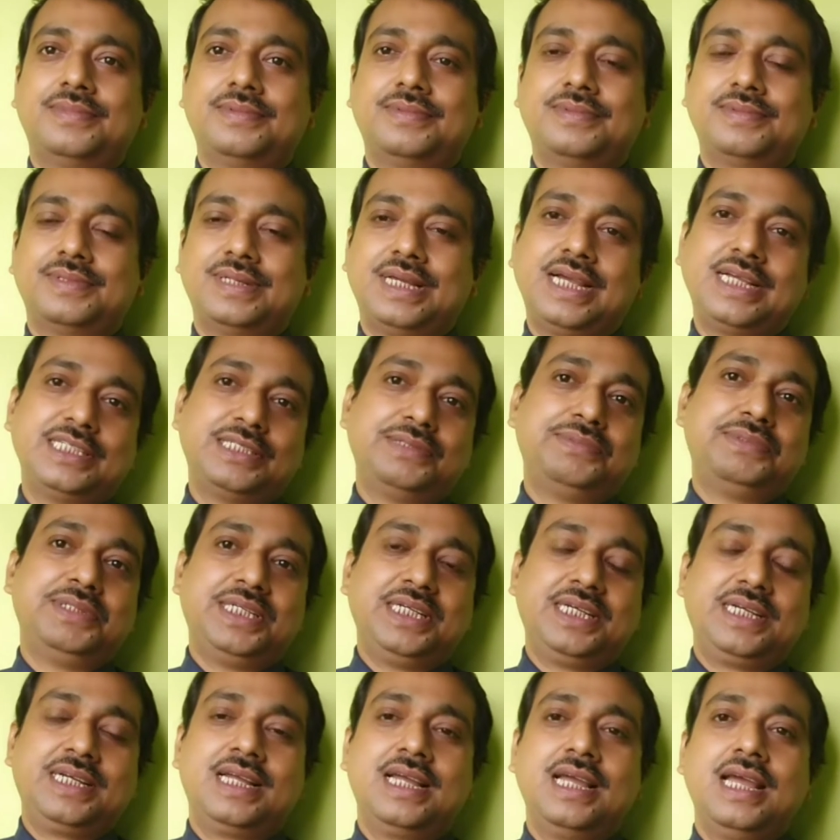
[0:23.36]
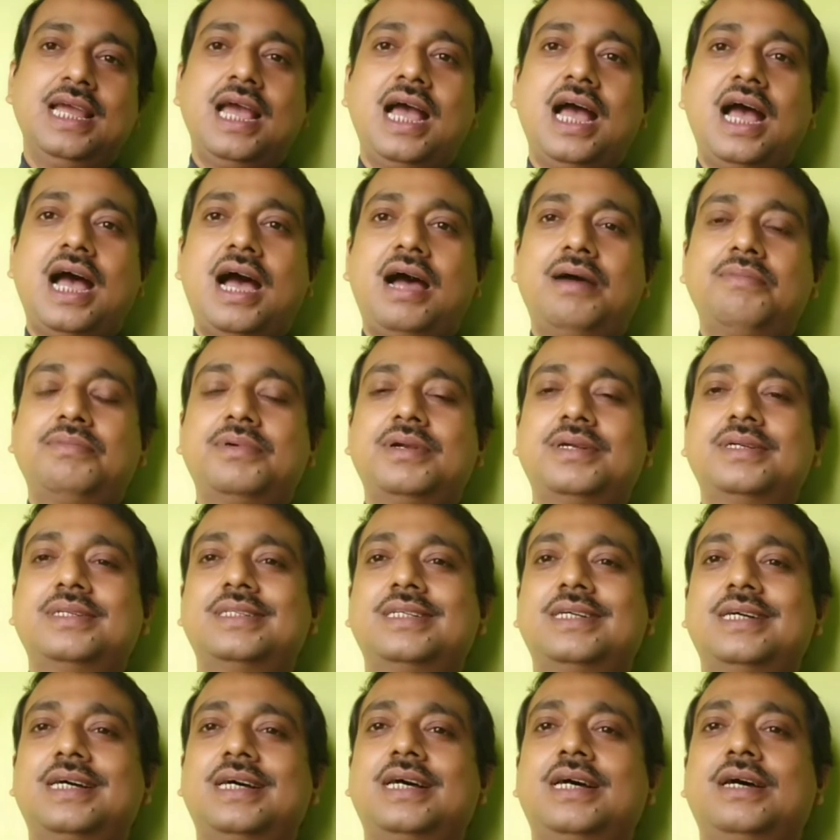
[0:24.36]
exhibiting after
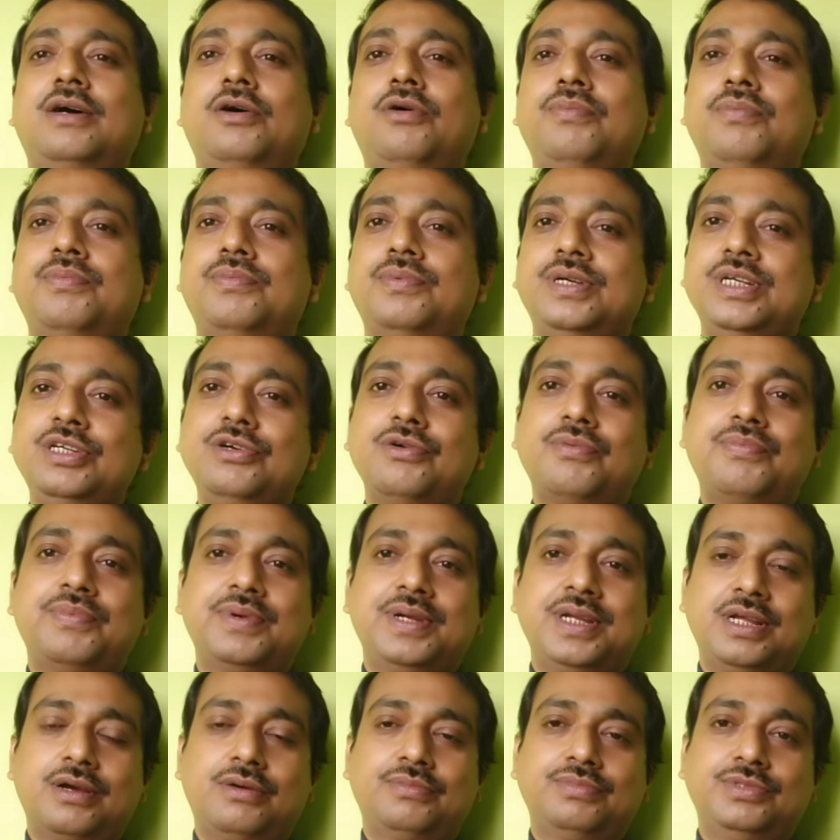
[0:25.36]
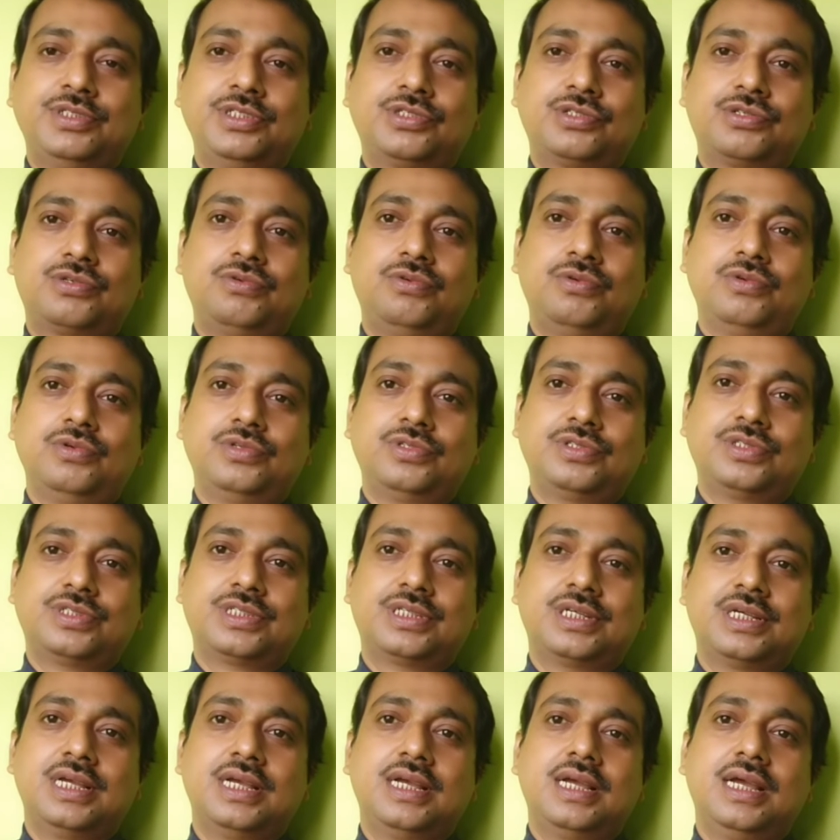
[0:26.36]
the reopening of the
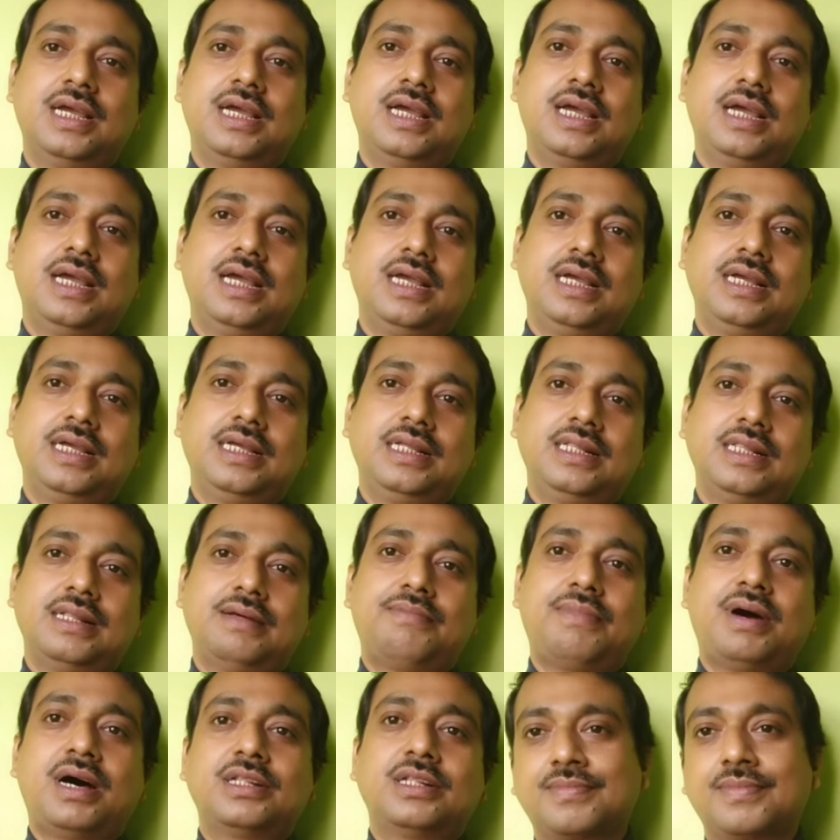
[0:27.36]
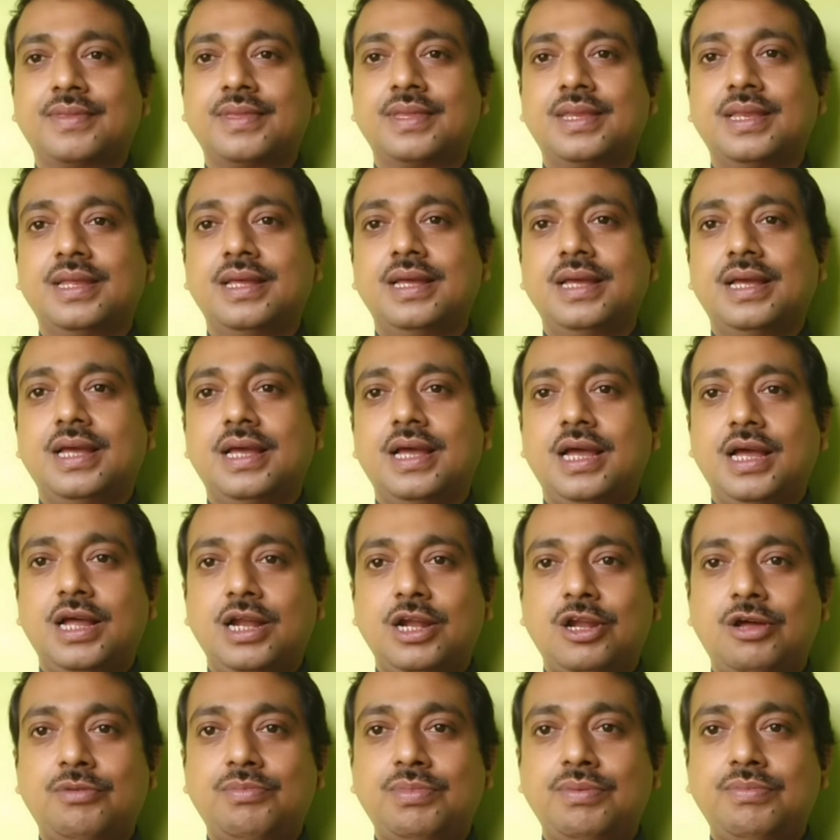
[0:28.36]
schools in the month of
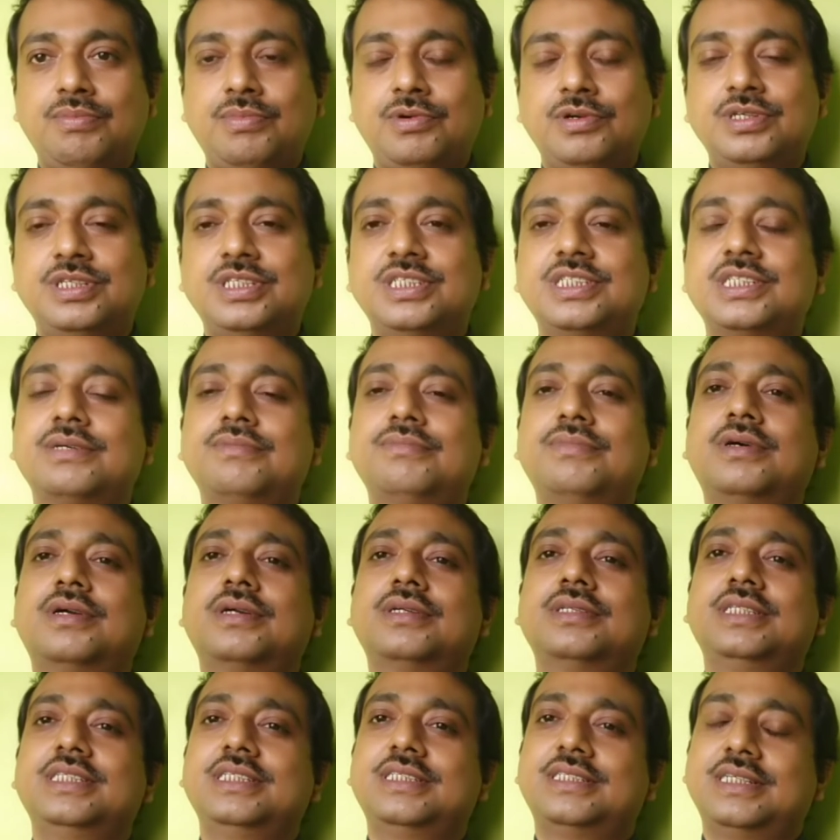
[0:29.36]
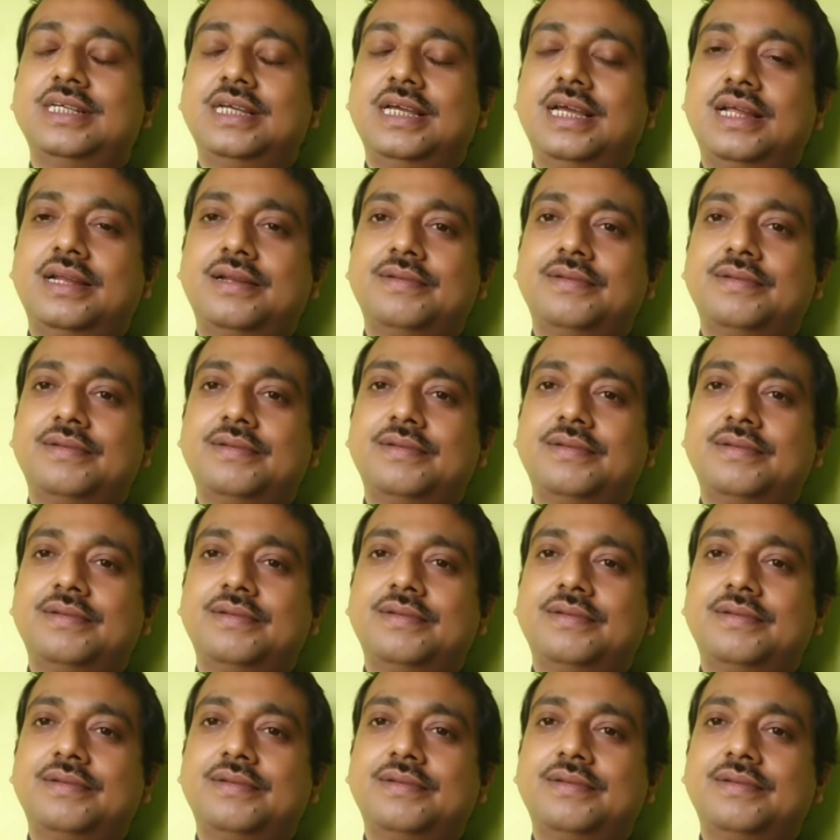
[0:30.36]
November, December this year.